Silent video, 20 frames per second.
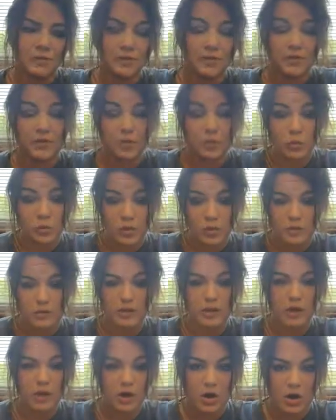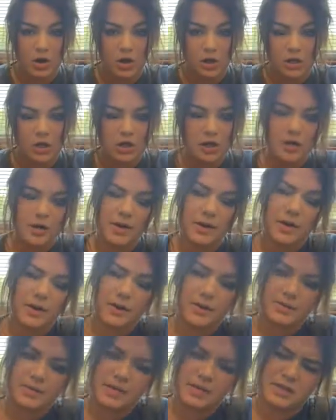for what they are.
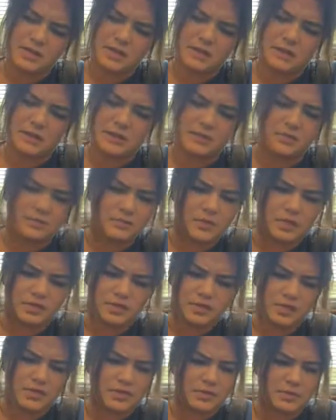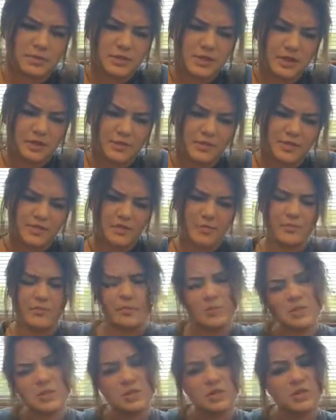He mentioned that so many times in
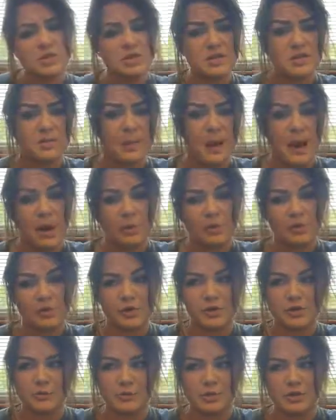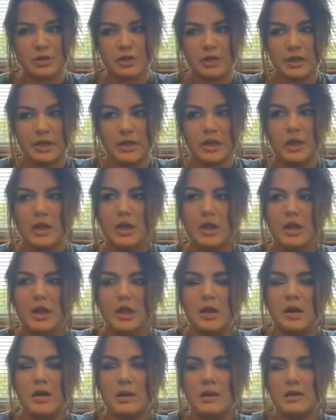positions of power throughout the book, like
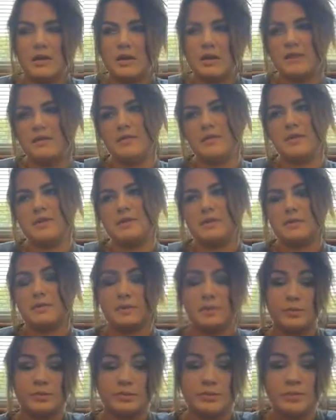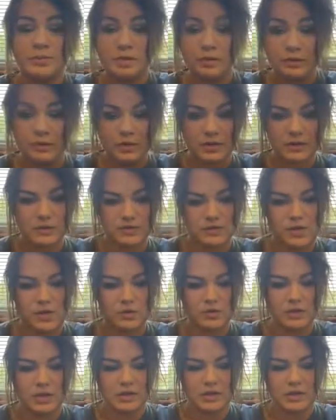even someone of his
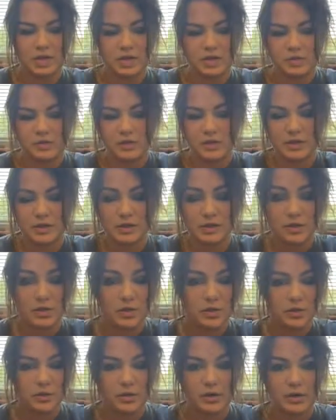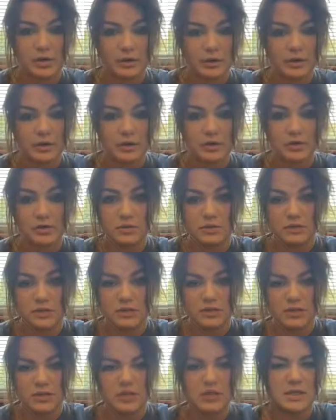own, like Dr. Bledsoe at the
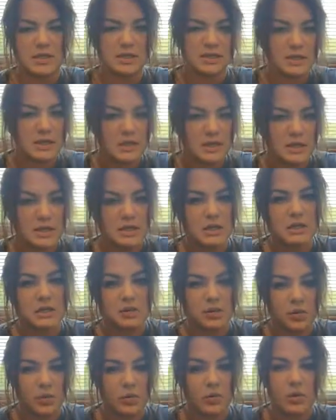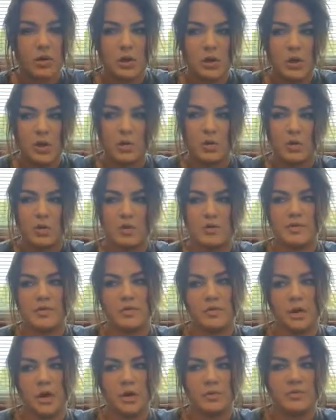university, seeing, you know, what was
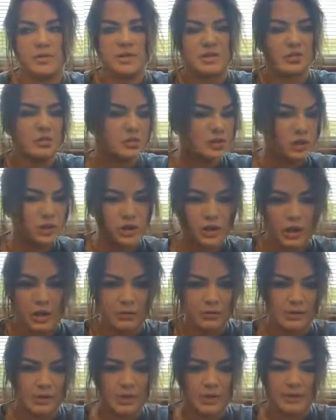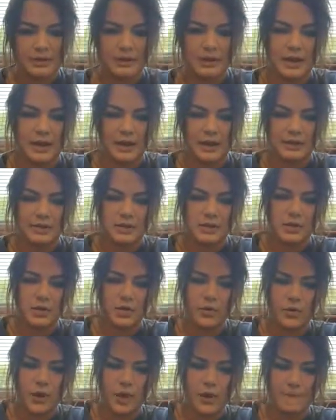wrong but still turning a blind eye.
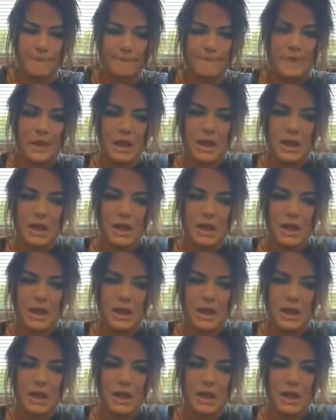So